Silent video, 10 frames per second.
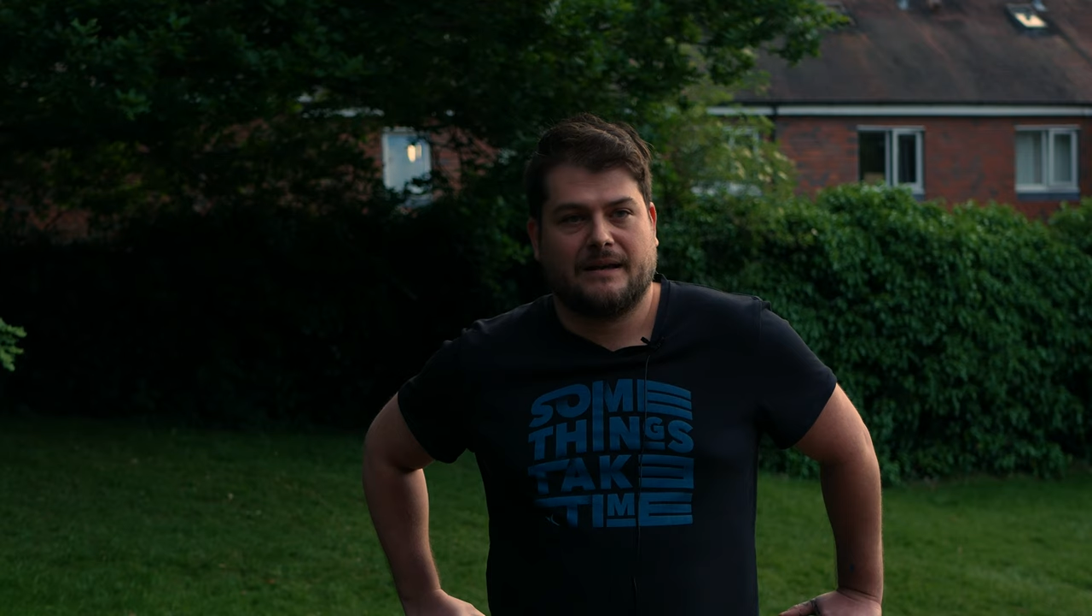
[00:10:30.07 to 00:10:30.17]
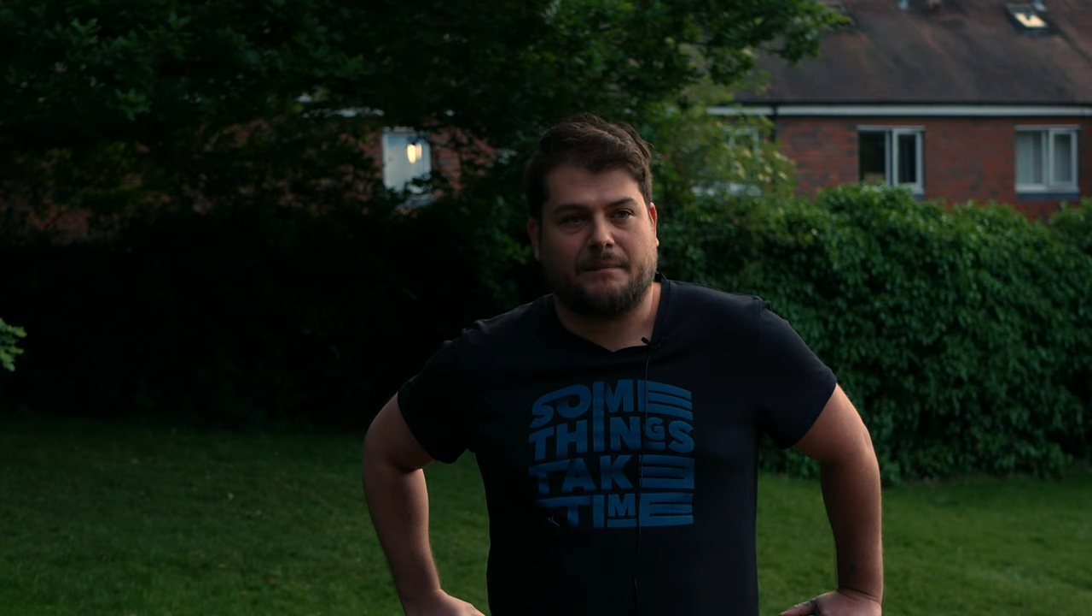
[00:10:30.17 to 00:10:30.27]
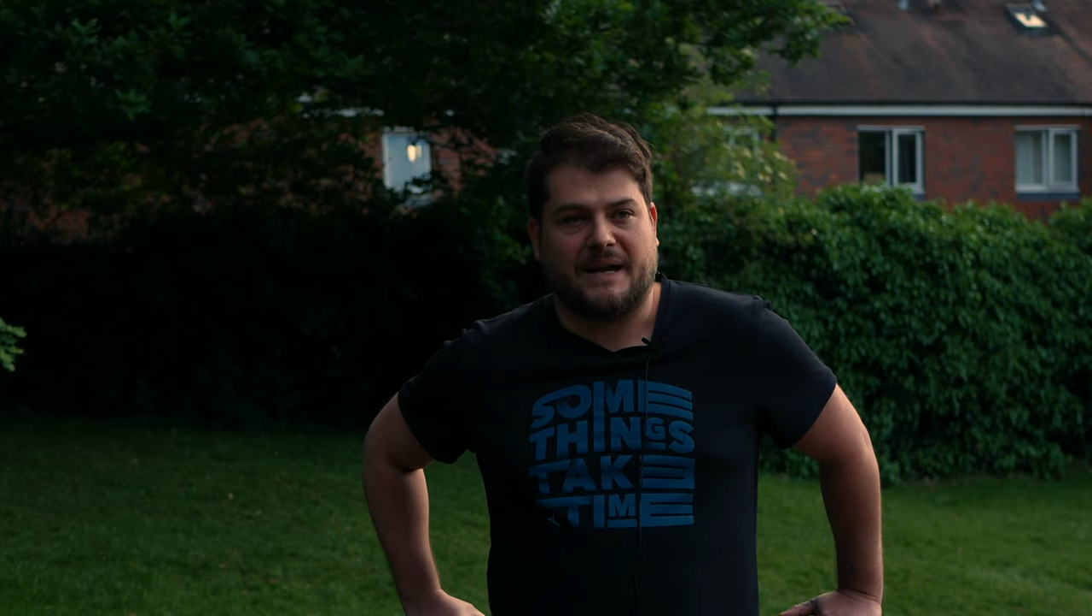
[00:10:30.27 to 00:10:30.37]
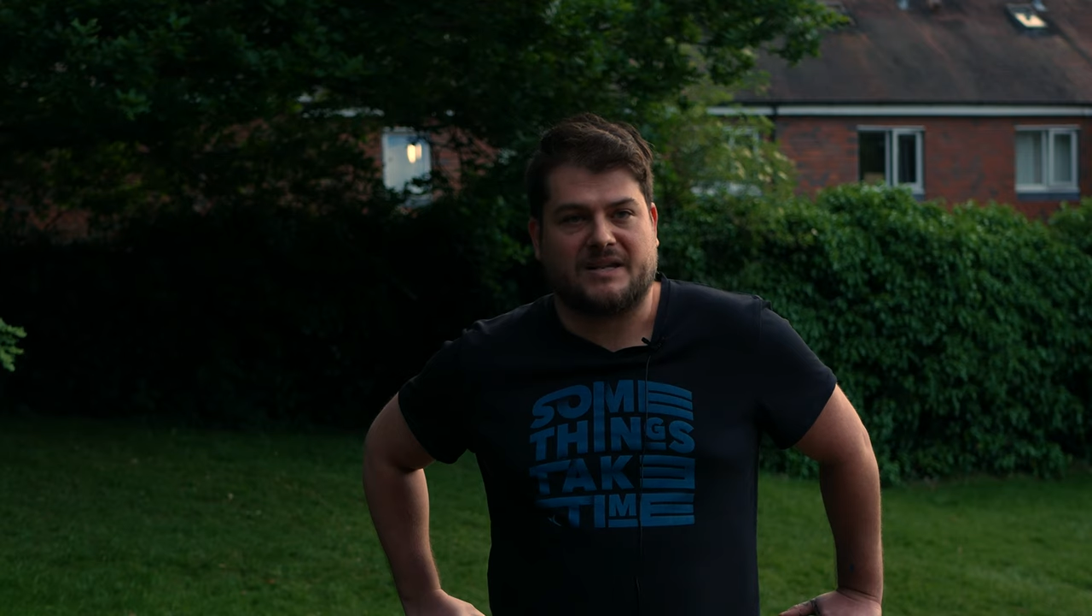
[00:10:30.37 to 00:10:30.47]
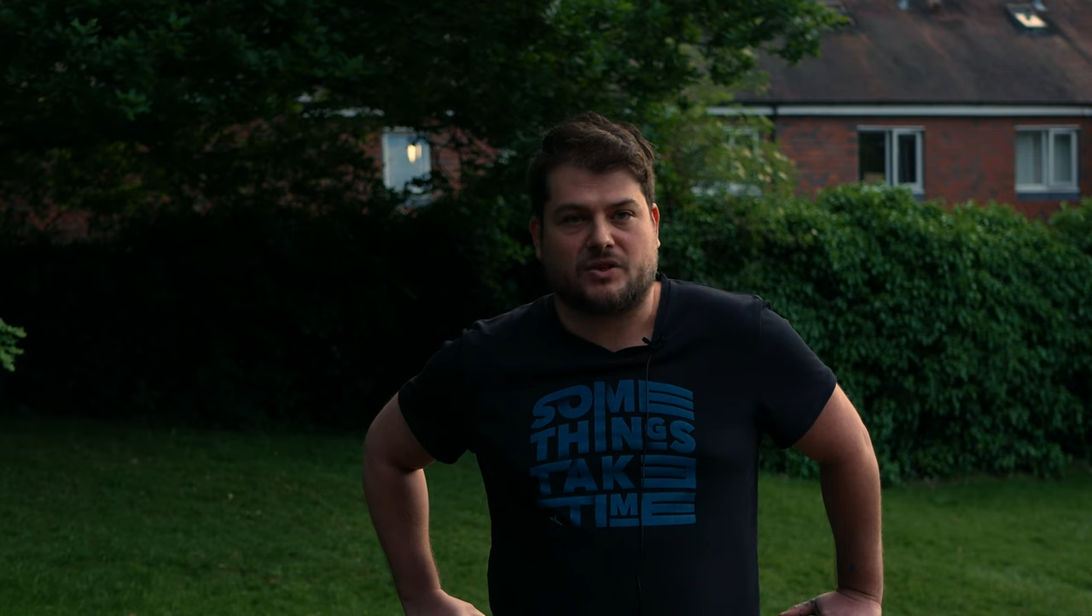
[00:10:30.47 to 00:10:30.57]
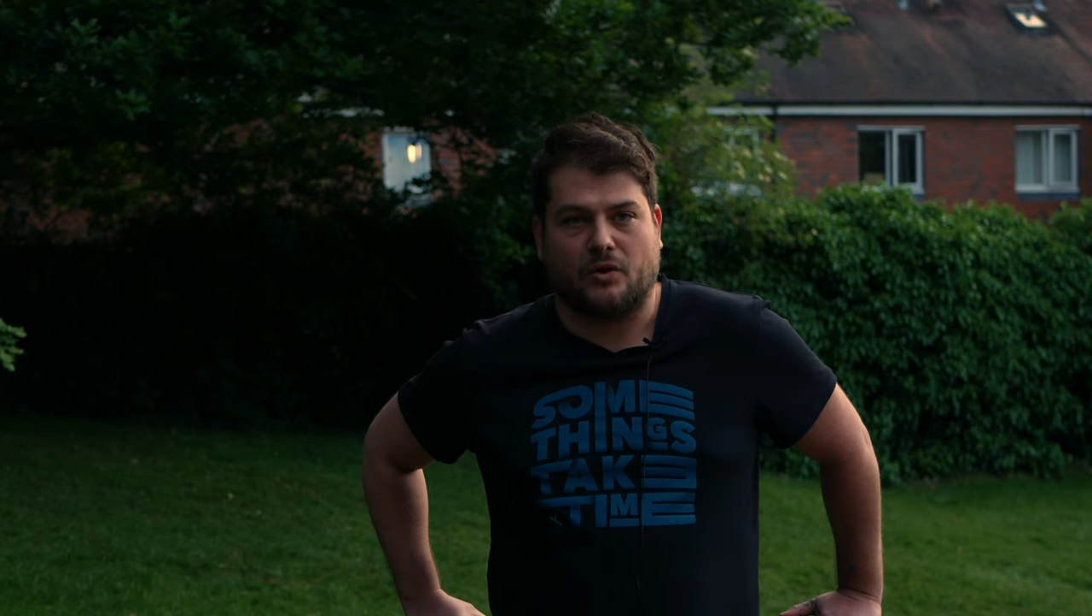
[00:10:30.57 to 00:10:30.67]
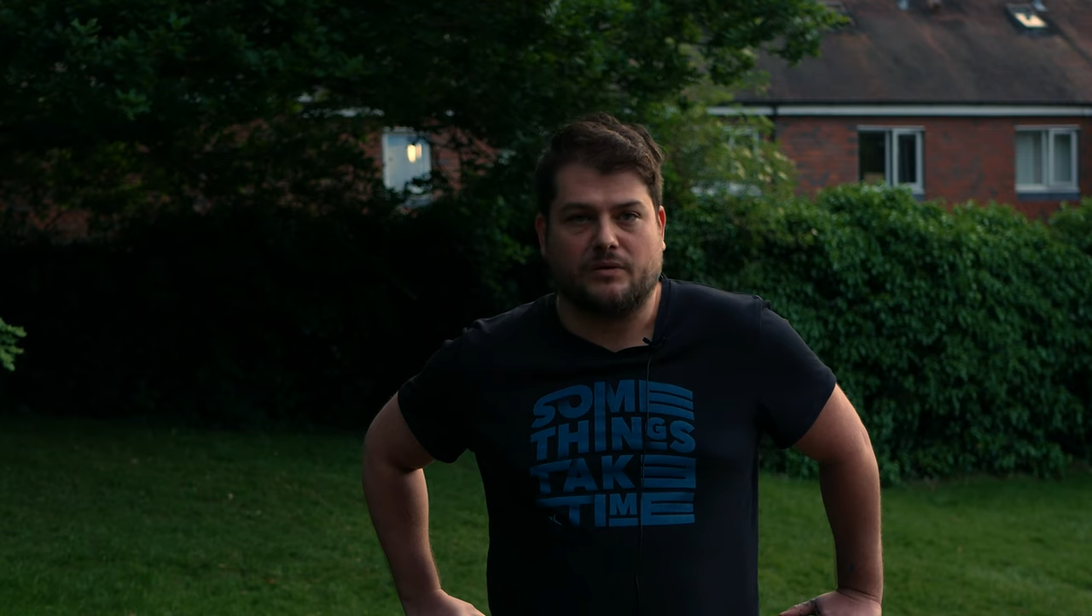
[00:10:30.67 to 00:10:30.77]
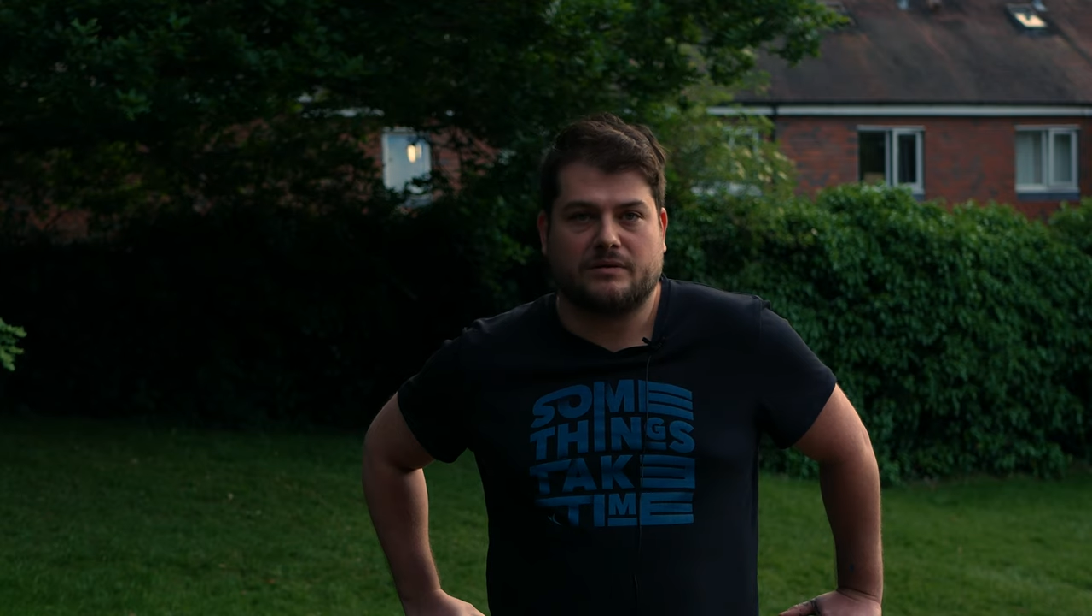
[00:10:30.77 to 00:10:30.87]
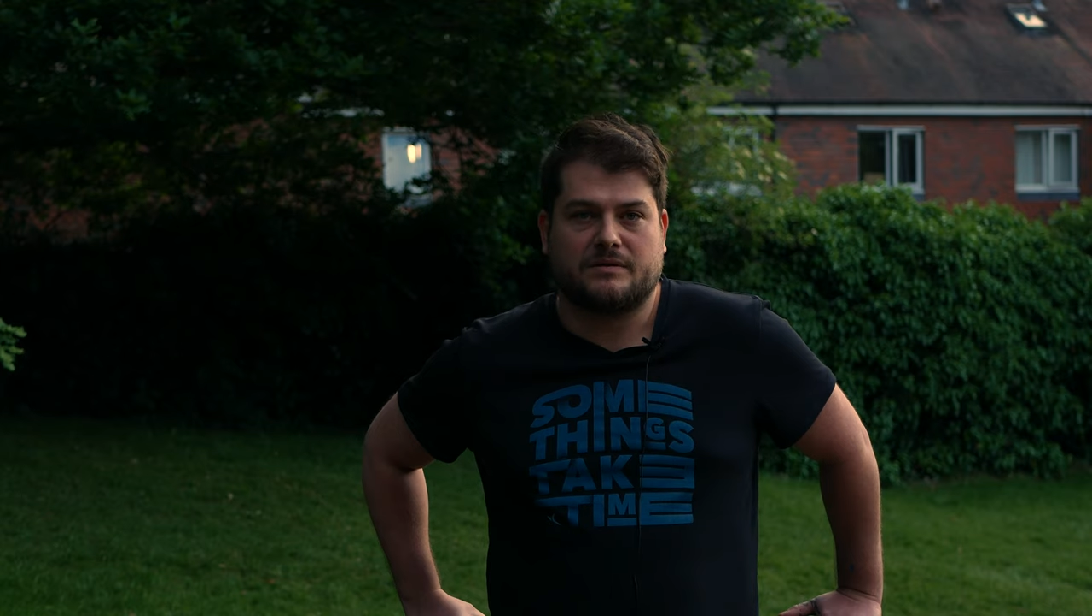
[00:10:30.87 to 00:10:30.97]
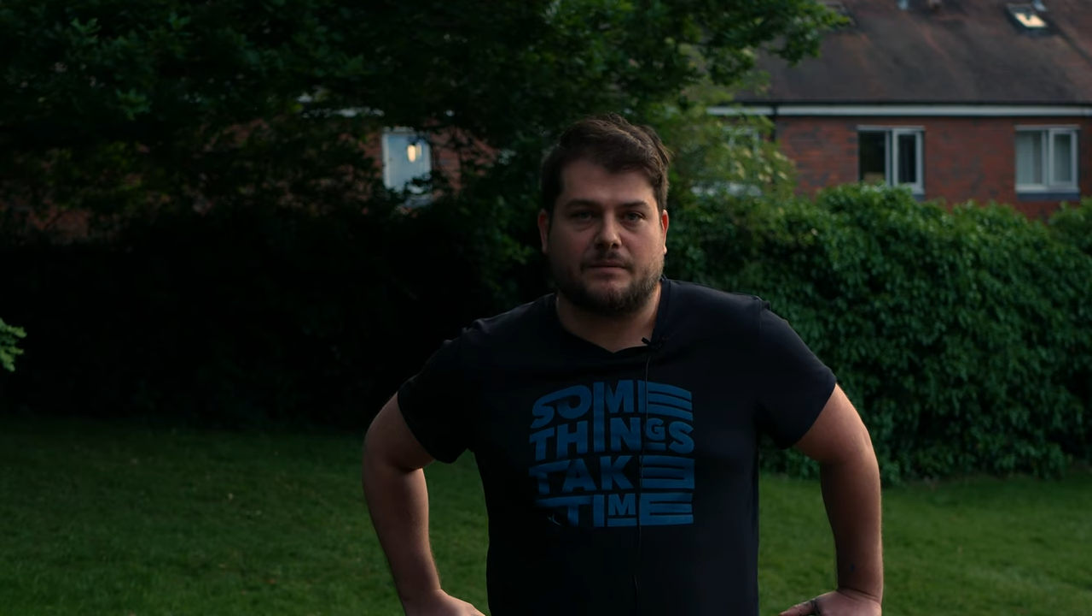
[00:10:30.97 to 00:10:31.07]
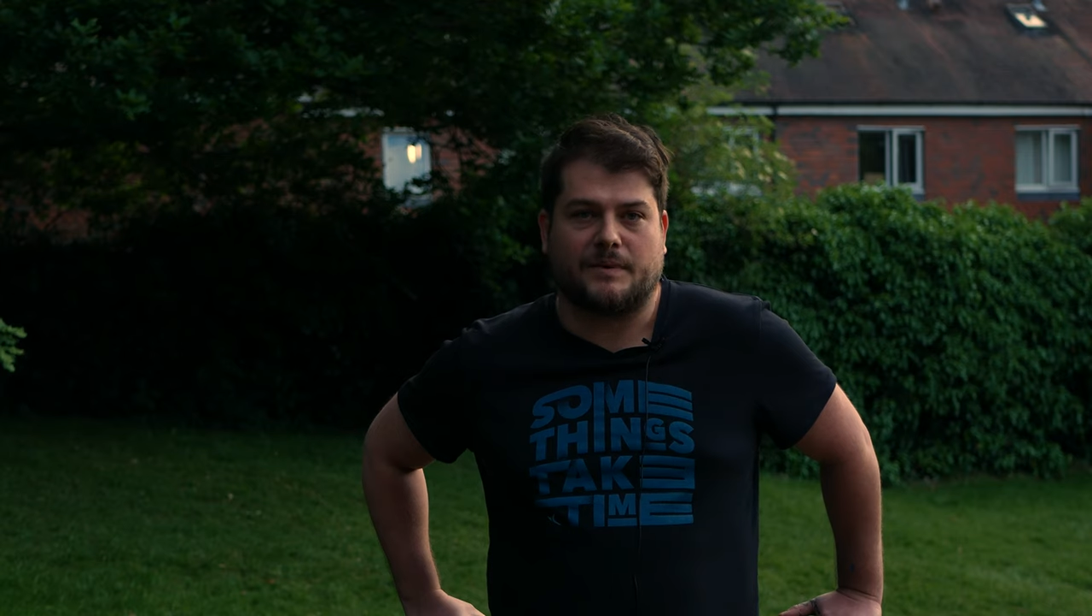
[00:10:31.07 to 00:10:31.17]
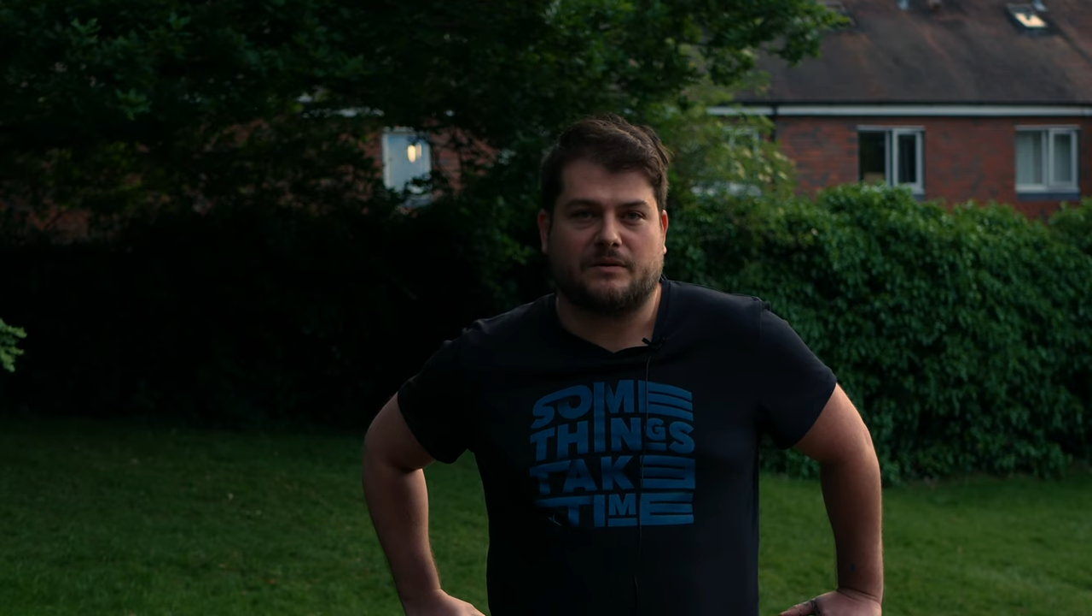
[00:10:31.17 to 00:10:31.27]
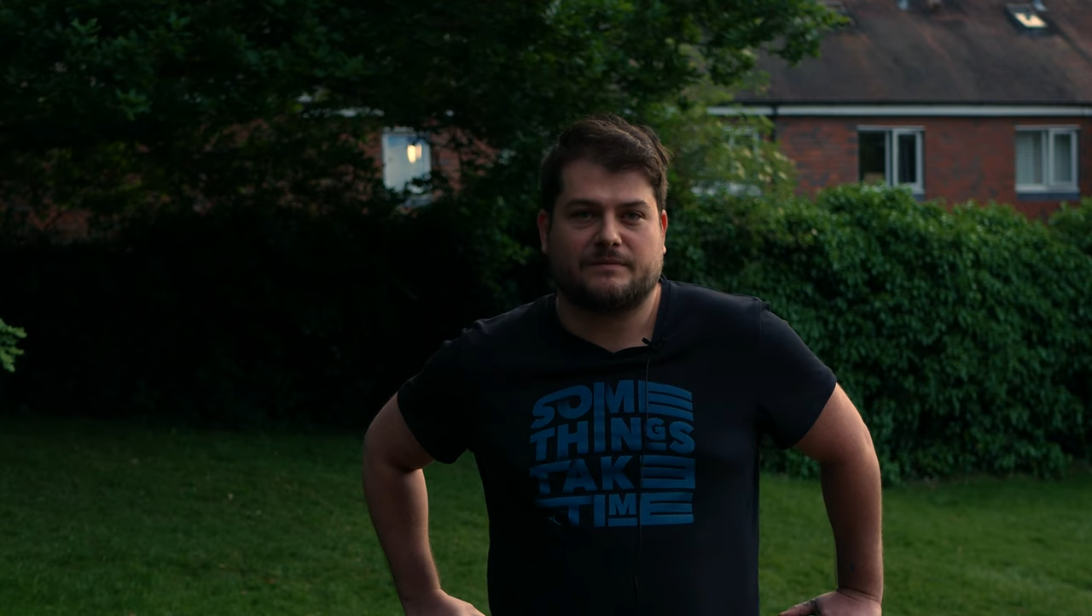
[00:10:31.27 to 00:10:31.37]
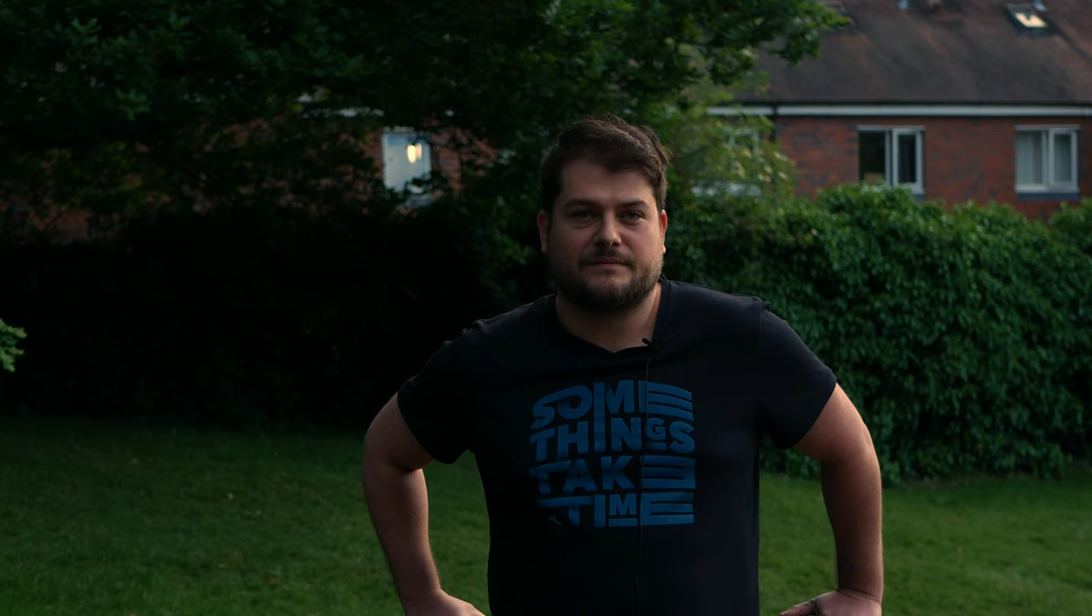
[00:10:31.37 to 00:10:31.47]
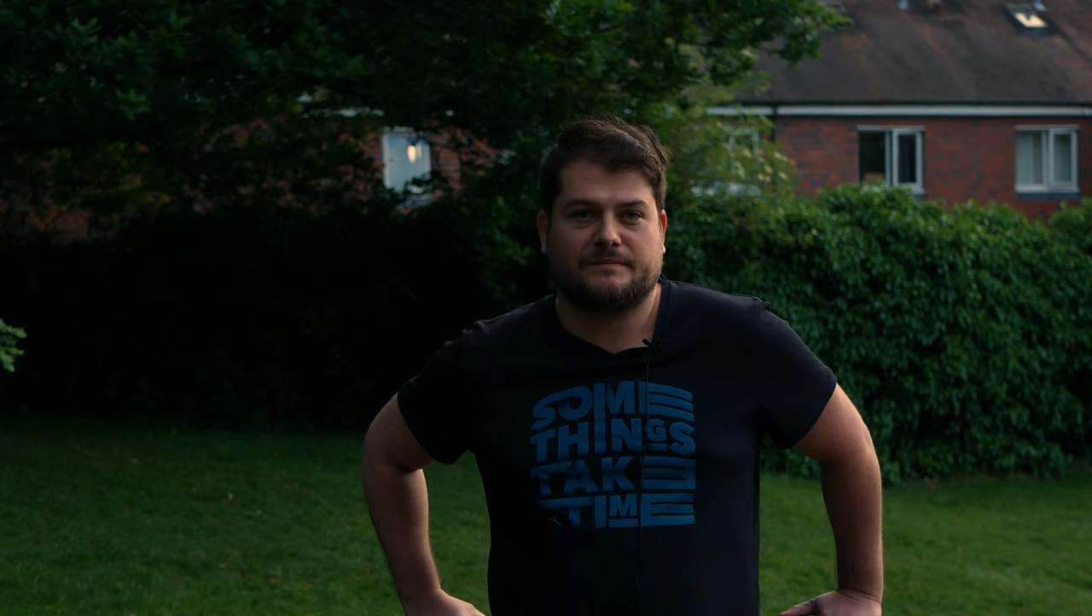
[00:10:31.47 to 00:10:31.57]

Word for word: my soul somehow.